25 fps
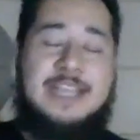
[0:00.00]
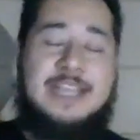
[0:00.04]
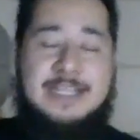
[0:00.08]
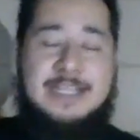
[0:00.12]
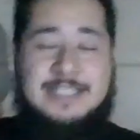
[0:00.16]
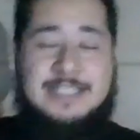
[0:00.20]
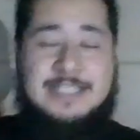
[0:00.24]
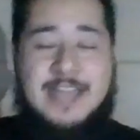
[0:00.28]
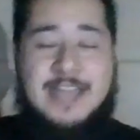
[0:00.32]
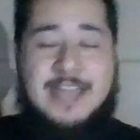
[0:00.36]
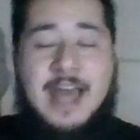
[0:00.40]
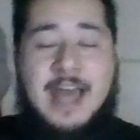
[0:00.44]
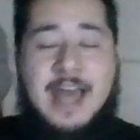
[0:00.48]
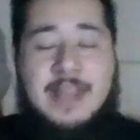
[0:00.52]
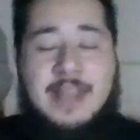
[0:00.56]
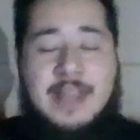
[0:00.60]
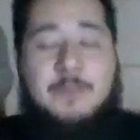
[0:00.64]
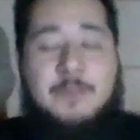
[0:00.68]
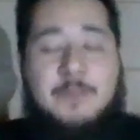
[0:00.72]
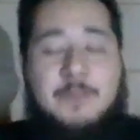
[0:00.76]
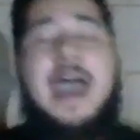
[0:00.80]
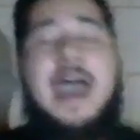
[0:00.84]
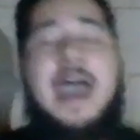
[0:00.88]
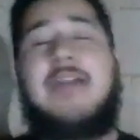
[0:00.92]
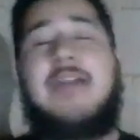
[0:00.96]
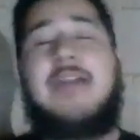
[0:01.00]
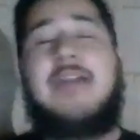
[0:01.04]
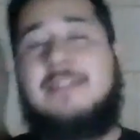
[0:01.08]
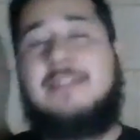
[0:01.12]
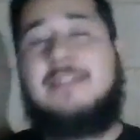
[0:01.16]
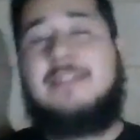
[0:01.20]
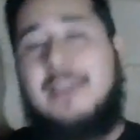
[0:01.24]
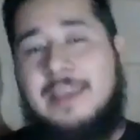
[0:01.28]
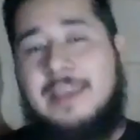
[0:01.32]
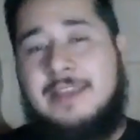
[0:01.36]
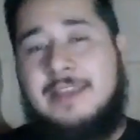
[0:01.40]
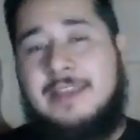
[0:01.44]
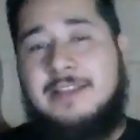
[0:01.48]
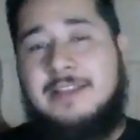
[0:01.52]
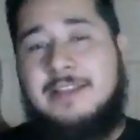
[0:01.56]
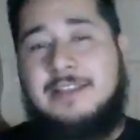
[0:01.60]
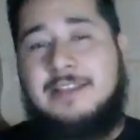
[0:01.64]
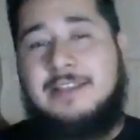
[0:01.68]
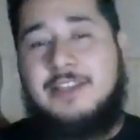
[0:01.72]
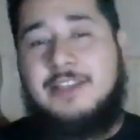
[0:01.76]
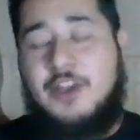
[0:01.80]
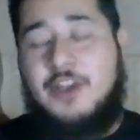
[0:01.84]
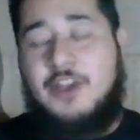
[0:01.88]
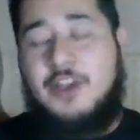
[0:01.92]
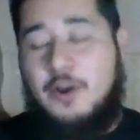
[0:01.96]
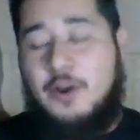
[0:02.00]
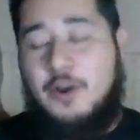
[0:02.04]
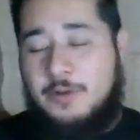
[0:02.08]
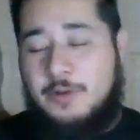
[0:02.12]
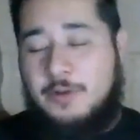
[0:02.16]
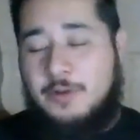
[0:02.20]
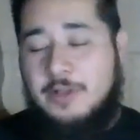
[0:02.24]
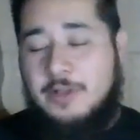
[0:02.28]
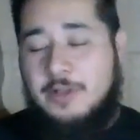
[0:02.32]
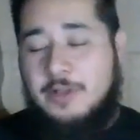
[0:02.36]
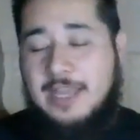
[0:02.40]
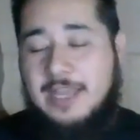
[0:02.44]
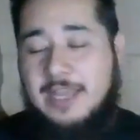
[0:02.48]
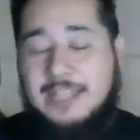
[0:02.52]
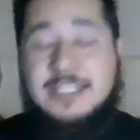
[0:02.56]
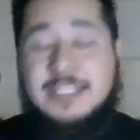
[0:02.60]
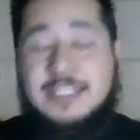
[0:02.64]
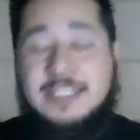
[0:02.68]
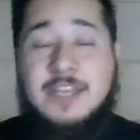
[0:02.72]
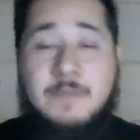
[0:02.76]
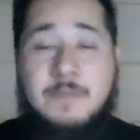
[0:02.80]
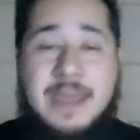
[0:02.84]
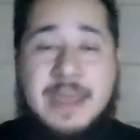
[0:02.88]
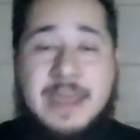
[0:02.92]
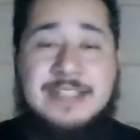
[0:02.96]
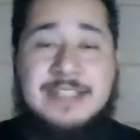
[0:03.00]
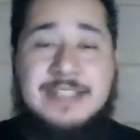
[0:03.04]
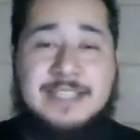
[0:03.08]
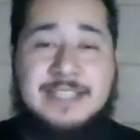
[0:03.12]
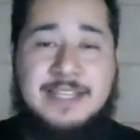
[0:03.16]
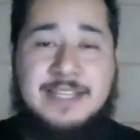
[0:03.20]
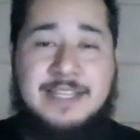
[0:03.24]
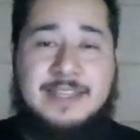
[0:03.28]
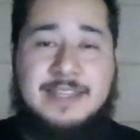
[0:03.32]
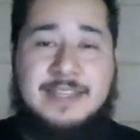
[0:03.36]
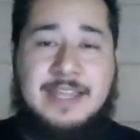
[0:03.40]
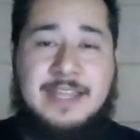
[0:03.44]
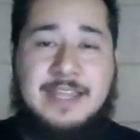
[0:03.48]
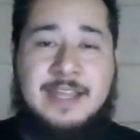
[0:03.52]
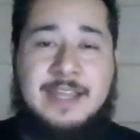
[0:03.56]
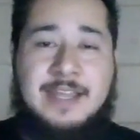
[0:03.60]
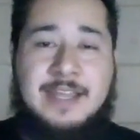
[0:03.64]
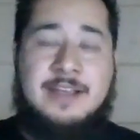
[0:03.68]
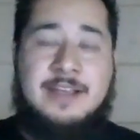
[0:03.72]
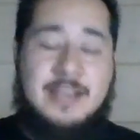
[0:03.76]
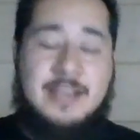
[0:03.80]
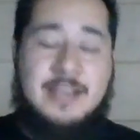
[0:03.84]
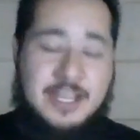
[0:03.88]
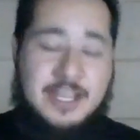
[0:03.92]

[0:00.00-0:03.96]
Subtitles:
It's not a bad thing, it's an amazing thing.